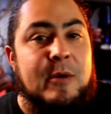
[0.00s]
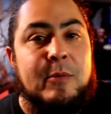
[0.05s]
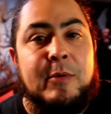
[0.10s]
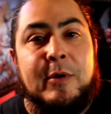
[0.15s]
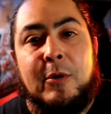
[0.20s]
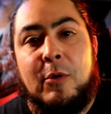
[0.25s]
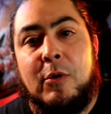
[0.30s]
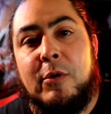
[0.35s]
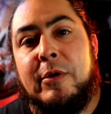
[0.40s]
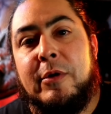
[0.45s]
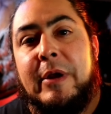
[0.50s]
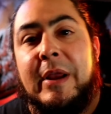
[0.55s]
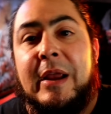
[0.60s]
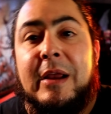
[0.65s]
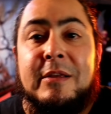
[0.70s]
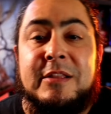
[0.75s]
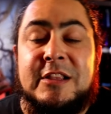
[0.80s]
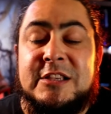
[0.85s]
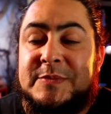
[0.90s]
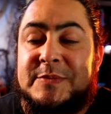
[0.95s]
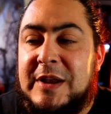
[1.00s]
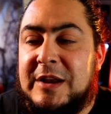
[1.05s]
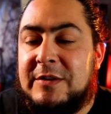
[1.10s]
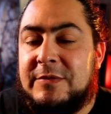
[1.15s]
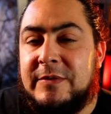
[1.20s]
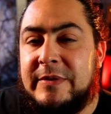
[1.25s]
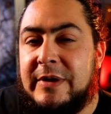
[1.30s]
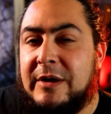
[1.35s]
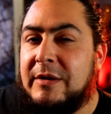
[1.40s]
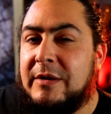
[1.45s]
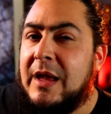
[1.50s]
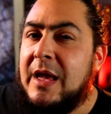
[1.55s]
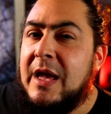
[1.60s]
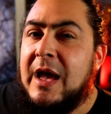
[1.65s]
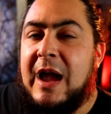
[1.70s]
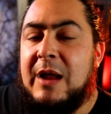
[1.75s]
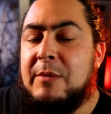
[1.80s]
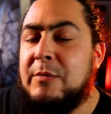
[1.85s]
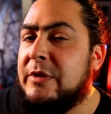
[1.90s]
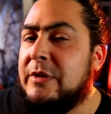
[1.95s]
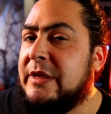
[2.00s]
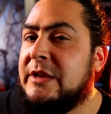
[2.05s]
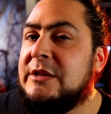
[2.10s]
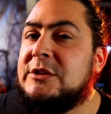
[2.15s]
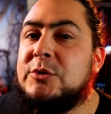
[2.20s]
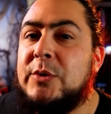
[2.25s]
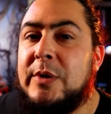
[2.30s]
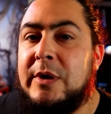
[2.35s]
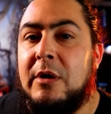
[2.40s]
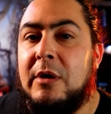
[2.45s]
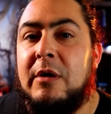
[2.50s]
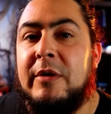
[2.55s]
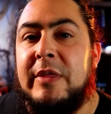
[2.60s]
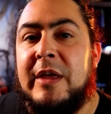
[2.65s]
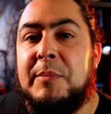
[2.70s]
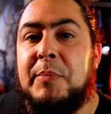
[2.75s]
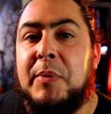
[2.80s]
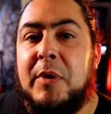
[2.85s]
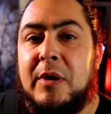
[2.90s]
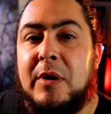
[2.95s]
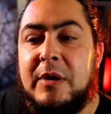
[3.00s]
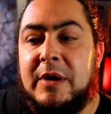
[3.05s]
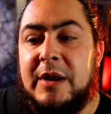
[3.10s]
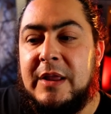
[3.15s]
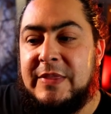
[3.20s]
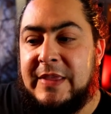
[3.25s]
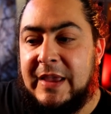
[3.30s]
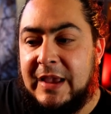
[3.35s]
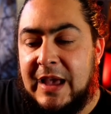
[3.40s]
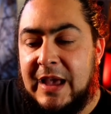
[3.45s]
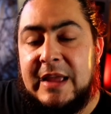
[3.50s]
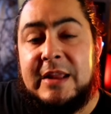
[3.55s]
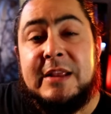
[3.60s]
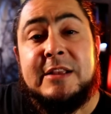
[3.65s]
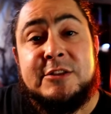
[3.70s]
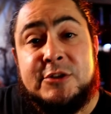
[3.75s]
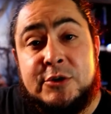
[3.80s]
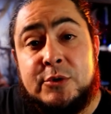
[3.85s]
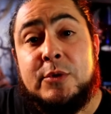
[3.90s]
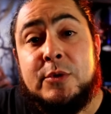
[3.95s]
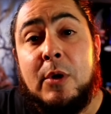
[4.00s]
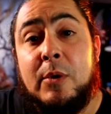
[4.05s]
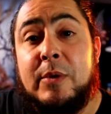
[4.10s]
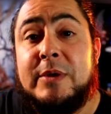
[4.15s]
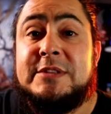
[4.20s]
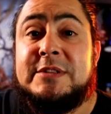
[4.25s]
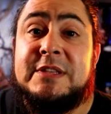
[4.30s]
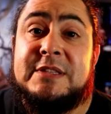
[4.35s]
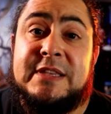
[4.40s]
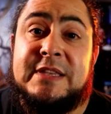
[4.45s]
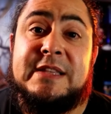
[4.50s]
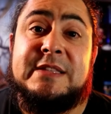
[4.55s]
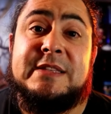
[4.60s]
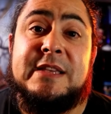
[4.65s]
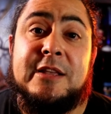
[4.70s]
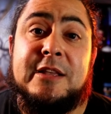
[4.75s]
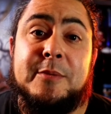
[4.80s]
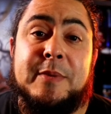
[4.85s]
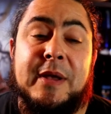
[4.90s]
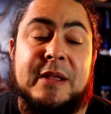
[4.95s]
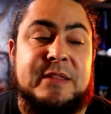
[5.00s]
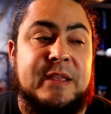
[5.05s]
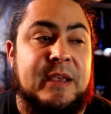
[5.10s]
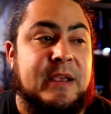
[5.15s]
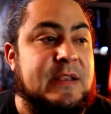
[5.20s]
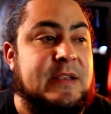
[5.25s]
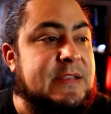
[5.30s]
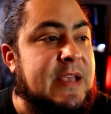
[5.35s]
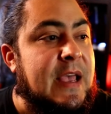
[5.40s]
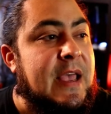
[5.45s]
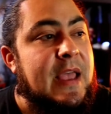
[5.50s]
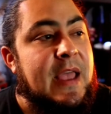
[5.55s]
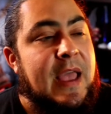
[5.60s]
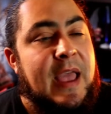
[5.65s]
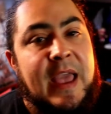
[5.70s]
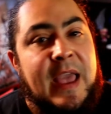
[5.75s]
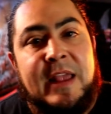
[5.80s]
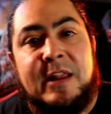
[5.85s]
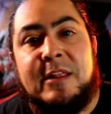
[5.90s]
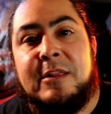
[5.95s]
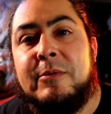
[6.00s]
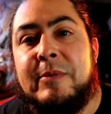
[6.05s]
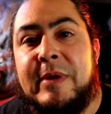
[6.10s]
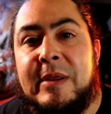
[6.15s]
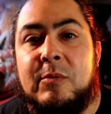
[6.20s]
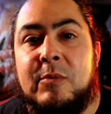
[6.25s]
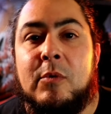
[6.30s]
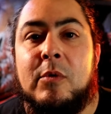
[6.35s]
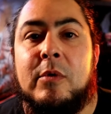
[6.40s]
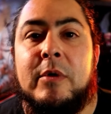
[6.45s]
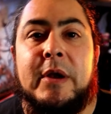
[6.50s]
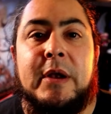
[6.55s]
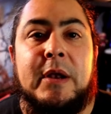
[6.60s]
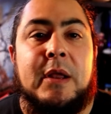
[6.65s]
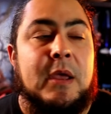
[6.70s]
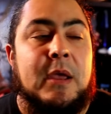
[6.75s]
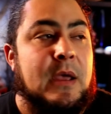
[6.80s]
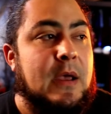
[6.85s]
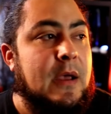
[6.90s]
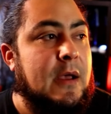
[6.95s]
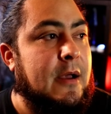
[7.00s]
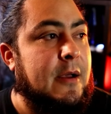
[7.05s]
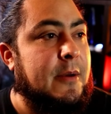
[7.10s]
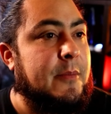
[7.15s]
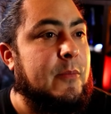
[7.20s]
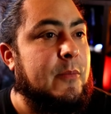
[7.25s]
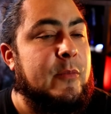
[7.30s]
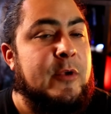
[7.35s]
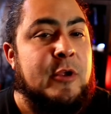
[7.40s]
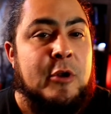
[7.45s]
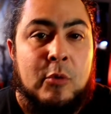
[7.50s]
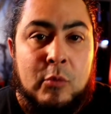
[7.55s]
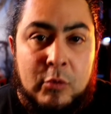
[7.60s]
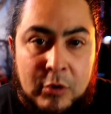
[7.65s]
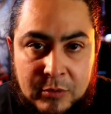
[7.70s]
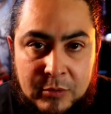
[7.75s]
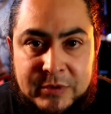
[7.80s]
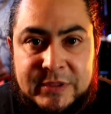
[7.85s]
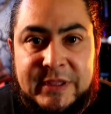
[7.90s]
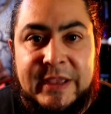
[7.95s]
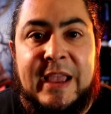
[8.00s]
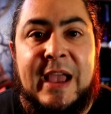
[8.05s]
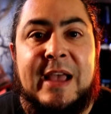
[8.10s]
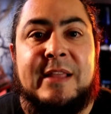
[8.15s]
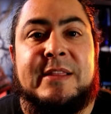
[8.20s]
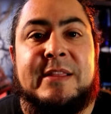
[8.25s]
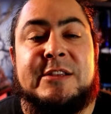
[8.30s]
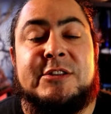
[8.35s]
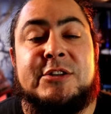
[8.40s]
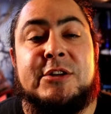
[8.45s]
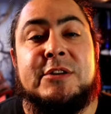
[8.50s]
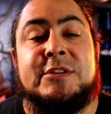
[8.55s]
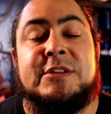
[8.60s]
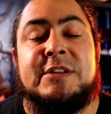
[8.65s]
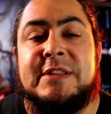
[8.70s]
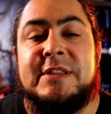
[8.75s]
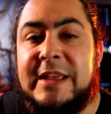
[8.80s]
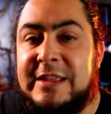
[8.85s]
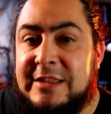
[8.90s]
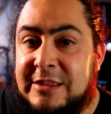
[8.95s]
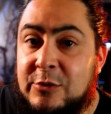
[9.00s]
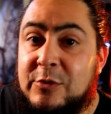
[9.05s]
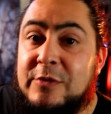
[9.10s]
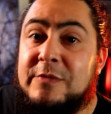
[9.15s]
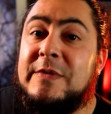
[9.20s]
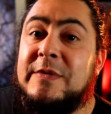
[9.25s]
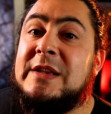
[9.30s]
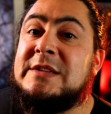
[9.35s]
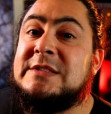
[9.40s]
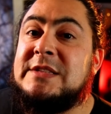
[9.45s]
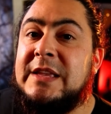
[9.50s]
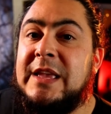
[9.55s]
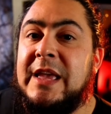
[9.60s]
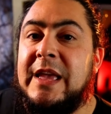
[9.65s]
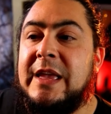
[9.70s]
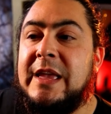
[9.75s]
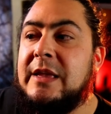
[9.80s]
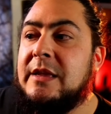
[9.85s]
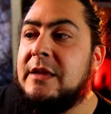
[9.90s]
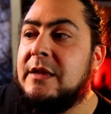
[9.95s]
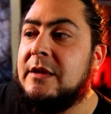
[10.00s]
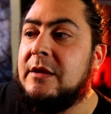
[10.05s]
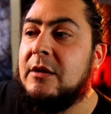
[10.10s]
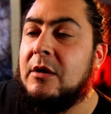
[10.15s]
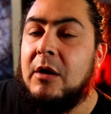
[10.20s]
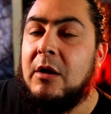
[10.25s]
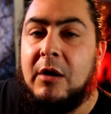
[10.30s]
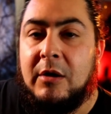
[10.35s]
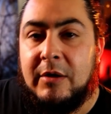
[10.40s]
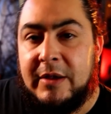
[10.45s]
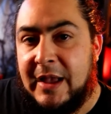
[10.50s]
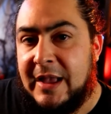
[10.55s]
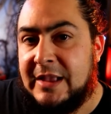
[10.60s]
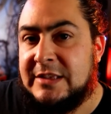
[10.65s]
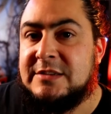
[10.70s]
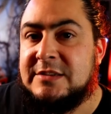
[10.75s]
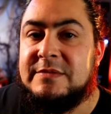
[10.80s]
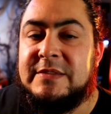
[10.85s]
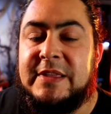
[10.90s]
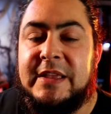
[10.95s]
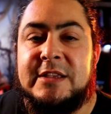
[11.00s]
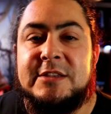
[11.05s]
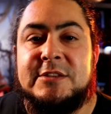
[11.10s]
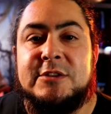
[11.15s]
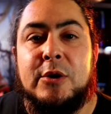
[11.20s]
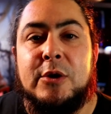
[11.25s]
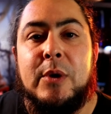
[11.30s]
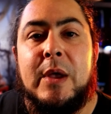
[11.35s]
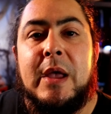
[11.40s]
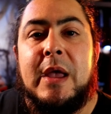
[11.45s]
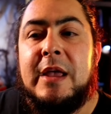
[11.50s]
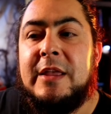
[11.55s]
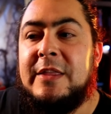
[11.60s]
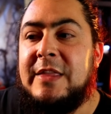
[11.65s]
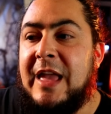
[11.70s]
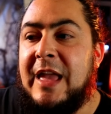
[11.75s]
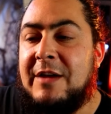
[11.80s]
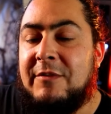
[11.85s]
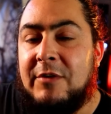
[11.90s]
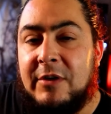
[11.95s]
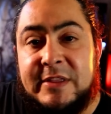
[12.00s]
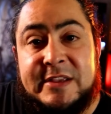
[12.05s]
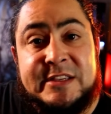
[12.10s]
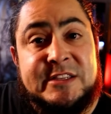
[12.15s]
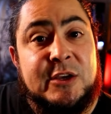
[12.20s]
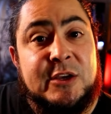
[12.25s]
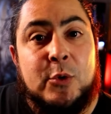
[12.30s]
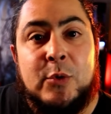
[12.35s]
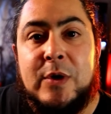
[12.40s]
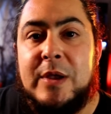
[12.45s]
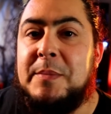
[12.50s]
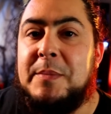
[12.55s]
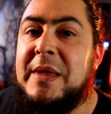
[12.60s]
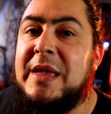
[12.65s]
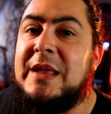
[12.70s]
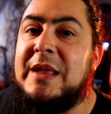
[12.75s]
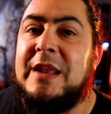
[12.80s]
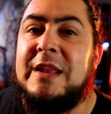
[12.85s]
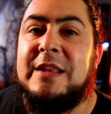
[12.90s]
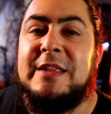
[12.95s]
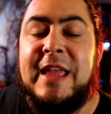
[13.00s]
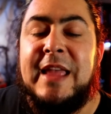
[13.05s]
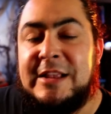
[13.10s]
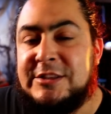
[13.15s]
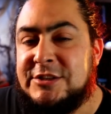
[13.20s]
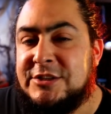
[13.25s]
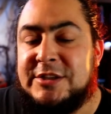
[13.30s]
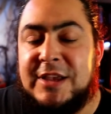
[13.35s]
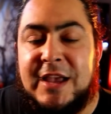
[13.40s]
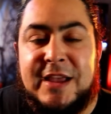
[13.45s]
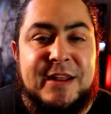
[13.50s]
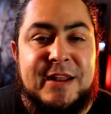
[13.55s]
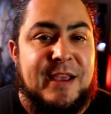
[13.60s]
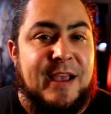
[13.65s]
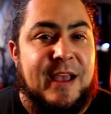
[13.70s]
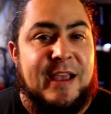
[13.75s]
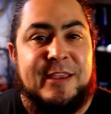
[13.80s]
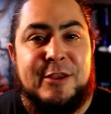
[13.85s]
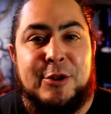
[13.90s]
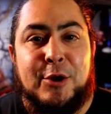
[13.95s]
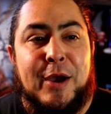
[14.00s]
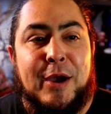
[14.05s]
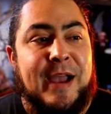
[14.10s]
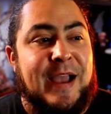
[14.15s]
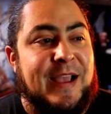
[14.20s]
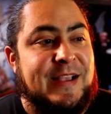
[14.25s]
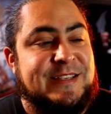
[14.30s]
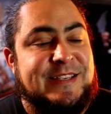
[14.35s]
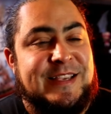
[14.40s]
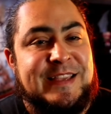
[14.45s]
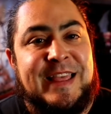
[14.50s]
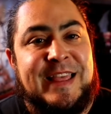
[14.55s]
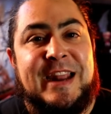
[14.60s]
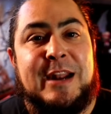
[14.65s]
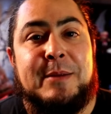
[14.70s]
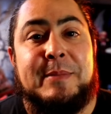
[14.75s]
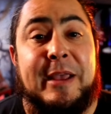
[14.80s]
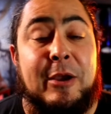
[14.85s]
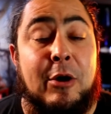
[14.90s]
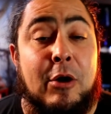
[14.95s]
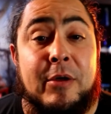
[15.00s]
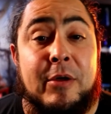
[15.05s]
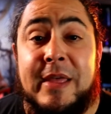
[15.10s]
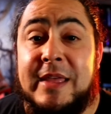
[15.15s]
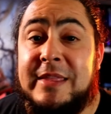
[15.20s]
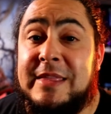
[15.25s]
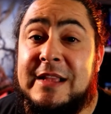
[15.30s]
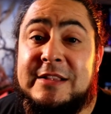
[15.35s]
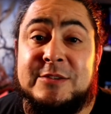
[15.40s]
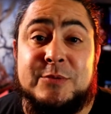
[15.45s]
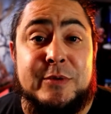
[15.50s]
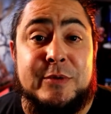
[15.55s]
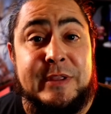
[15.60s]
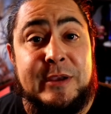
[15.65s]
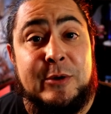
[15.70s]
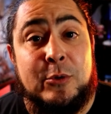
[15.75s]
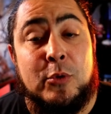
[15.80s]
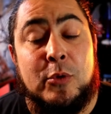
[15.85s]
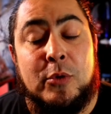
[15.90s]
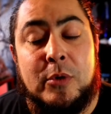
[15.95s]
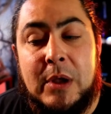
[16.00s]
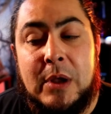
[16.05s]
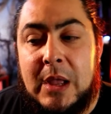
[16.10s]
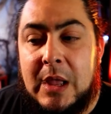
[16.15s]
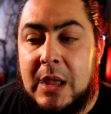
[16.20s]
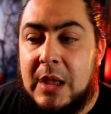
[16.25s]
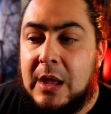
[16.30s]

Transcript: recorder here and this microphone here. I really enjoy all that part, and they kind of do go into detail about that because Ed and Lorraine Warren, um, you know, work with the Catholic Church and like do investigate all kinds of things. So they have all this equipment and that just kind of, you know, I see that I'm like, oh, that, that's really cool.